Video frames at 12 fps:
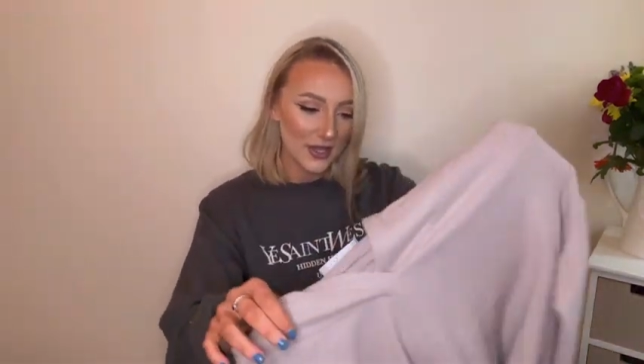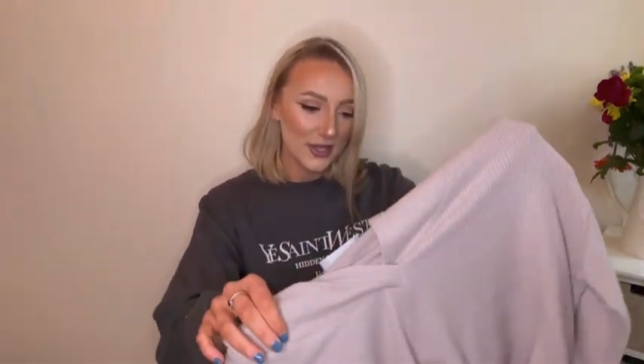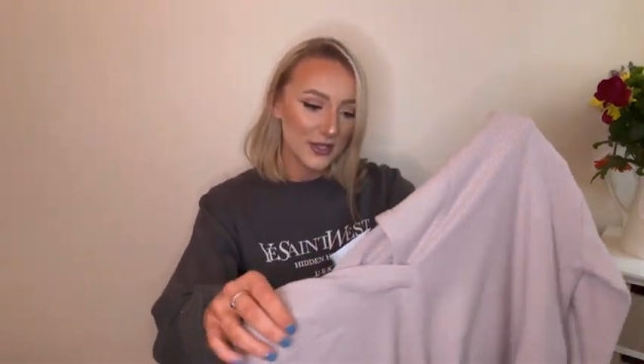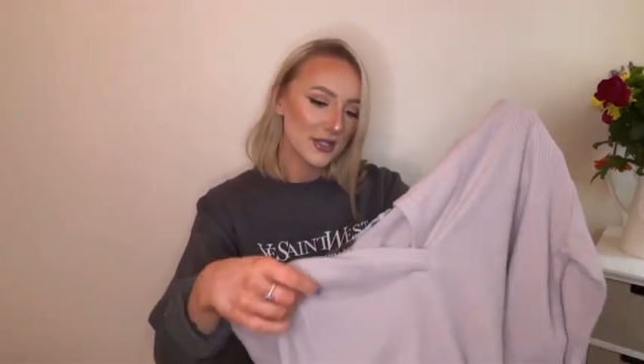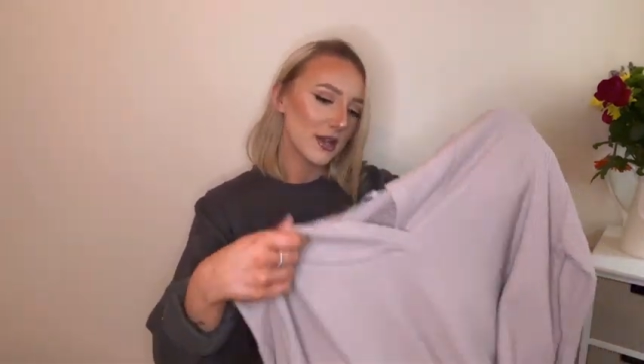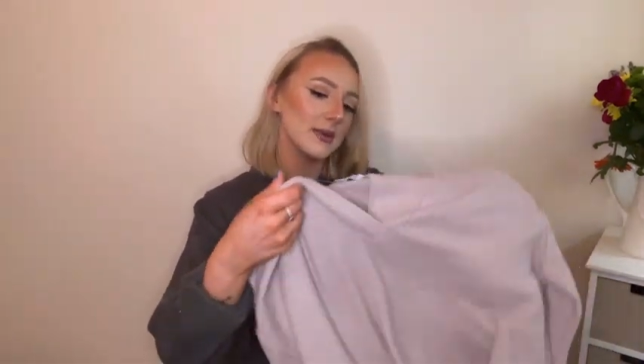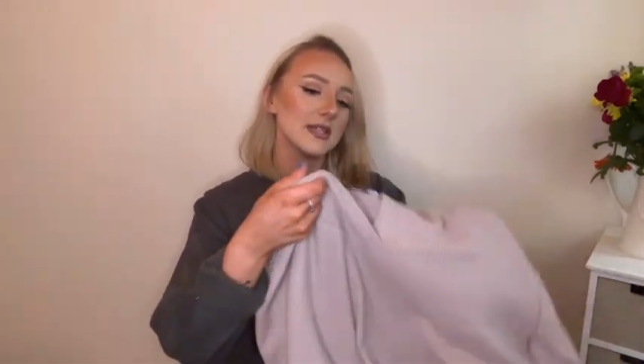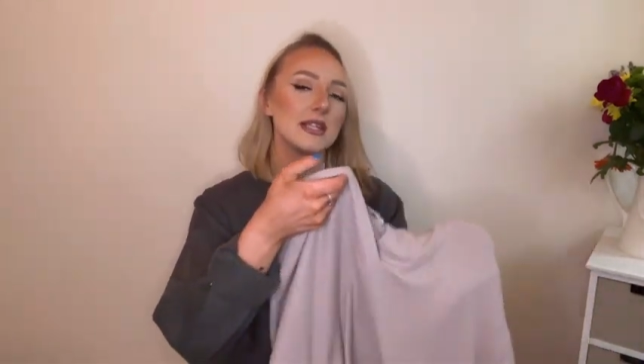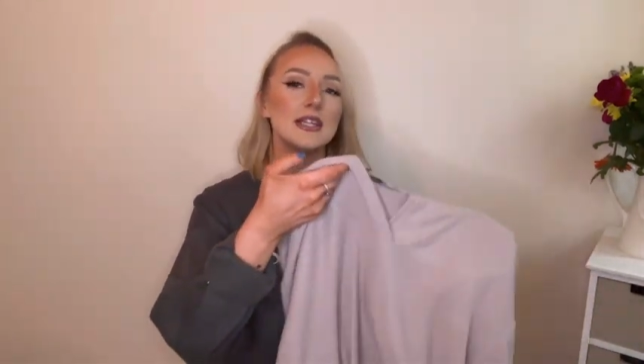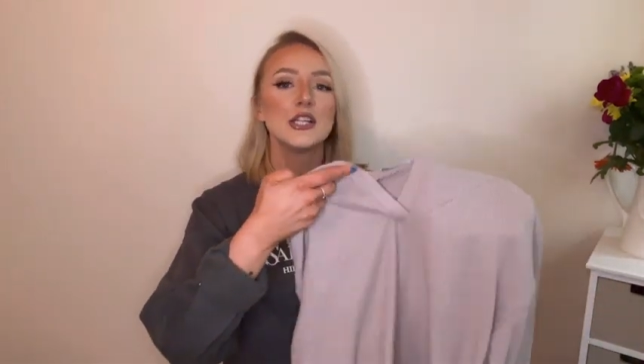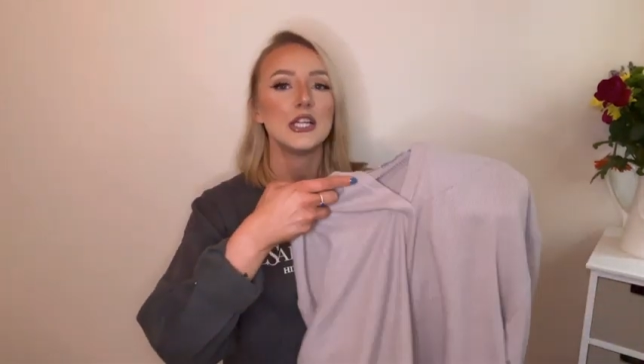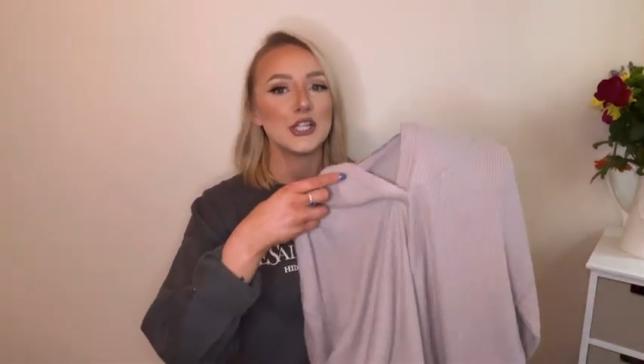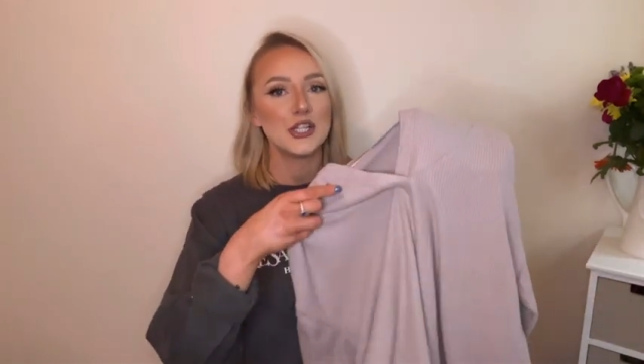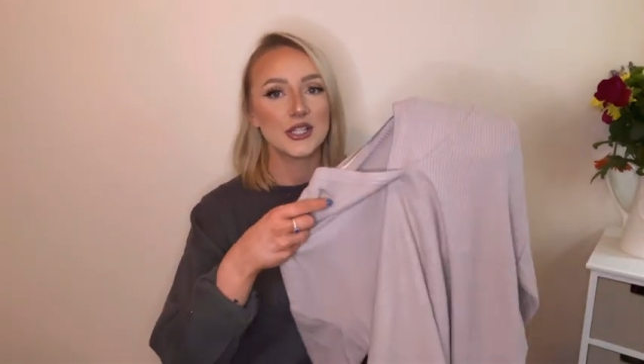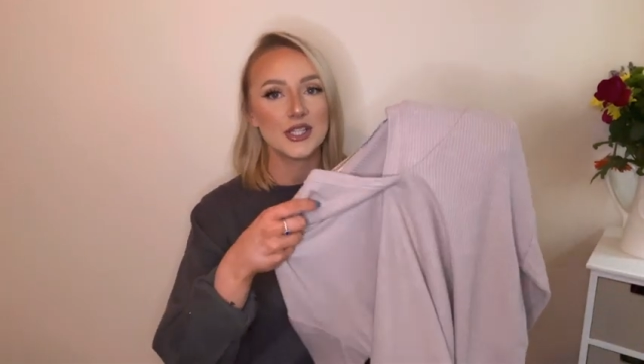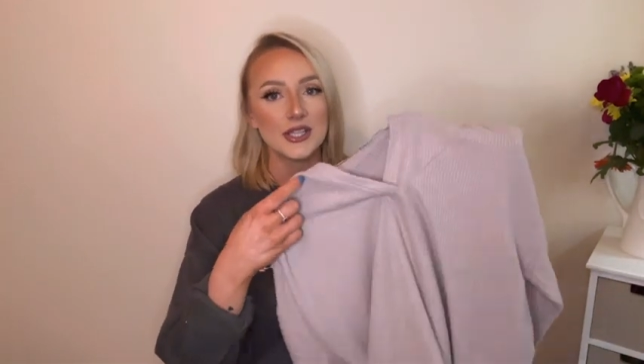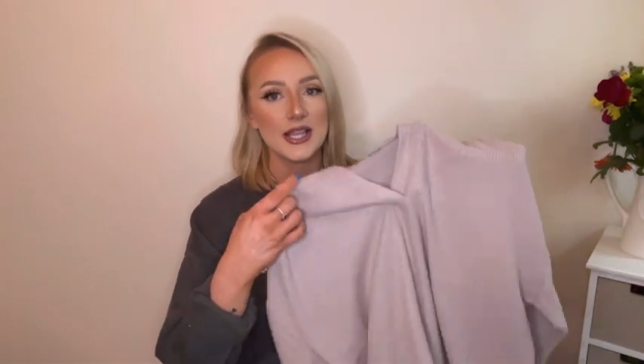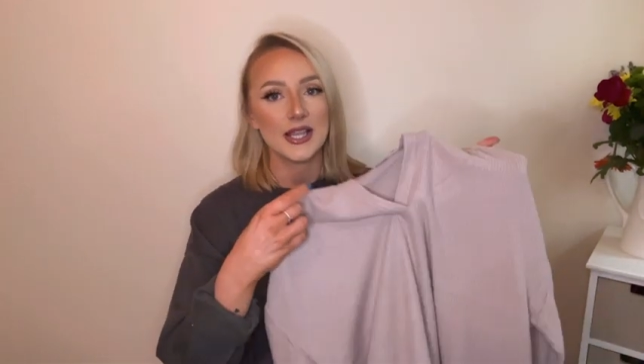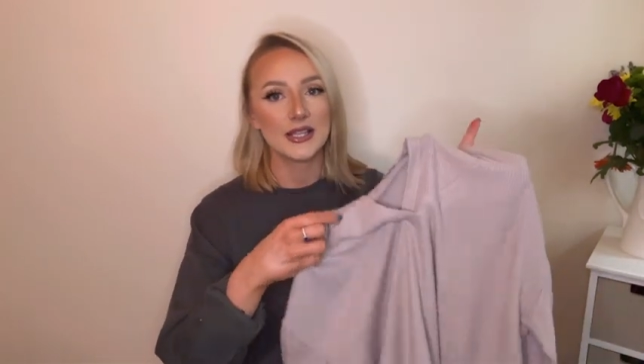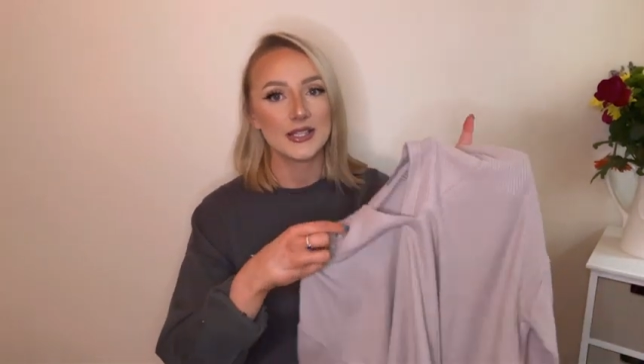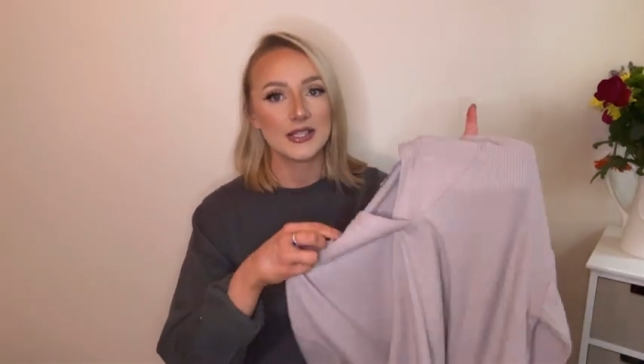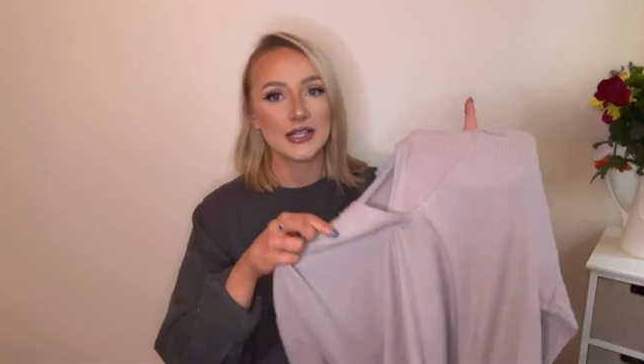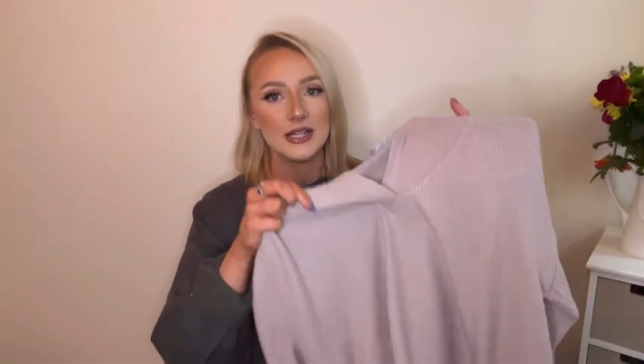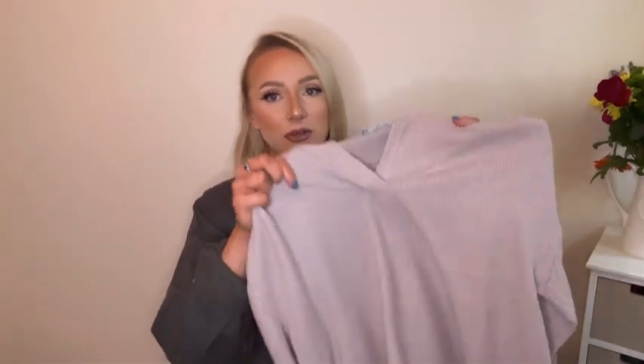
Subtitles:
So it's literally just this little